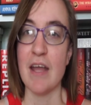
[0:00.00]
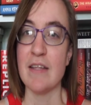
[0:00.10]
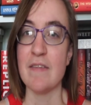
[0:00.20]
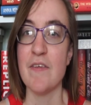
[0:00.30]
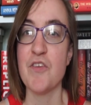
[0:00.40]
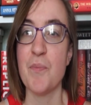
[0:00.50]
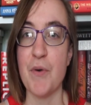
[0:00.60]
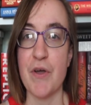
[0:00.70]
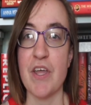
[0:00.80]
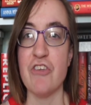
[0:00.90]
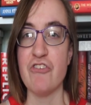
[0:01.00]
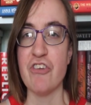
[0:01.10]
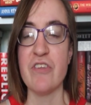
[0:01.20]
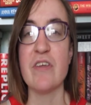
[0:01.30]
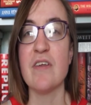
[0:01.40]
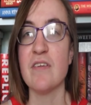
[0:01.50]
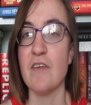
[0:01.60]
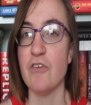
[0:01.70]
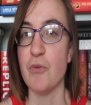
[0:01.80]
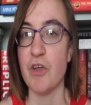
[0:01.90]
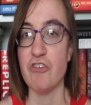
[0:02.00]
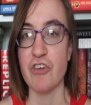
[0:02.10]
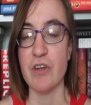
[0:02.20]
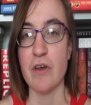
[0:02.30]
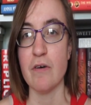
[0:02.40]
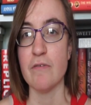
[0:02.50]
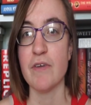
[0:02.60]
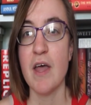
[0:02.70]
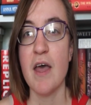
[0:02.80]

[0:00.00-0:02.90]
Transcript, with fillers: and this book is just a continuation of